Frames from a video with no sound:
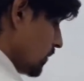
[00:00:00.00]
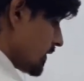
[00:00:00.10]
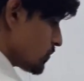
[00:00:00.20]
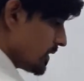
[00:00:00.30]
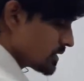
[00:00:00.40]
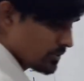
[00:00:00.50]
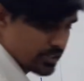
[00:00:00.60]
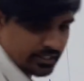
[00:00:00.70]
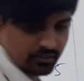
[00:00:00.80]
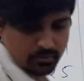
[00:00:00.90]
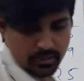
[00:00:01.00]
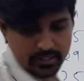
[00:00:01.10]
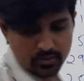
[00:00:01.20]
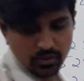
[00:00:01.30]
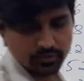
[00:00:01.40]
What is 171
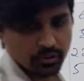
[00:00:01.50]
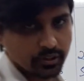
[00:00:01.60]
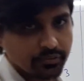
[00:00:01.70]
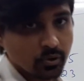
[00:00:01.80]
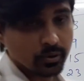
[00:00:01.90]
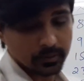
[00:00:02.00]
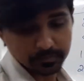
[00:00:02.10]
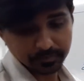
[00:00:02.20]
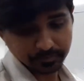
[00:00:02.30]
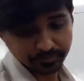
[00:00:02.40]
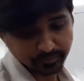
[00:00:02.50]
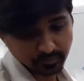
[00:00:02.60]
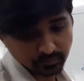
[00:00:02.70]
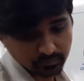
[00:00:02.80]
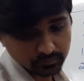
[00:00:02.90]
minus 144?
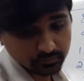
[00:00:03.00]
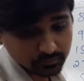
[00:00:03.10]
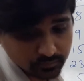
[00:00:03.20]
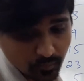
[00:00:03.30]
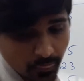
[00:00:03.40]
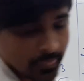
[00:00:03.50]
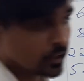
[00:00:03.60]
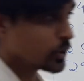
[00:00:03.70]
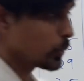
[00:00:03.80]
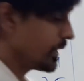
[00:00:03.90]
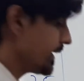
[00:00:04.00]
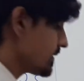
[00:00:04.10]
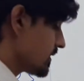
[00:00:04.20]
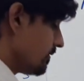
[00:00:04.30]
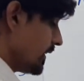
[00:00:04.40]

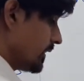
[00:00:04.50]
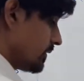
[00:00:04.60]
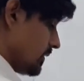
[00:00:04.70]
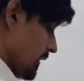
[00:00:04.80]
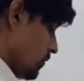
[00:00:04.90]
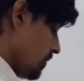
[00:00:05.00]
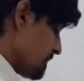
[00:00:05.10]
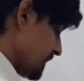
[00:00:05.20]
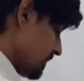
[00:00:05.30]
27, I hope.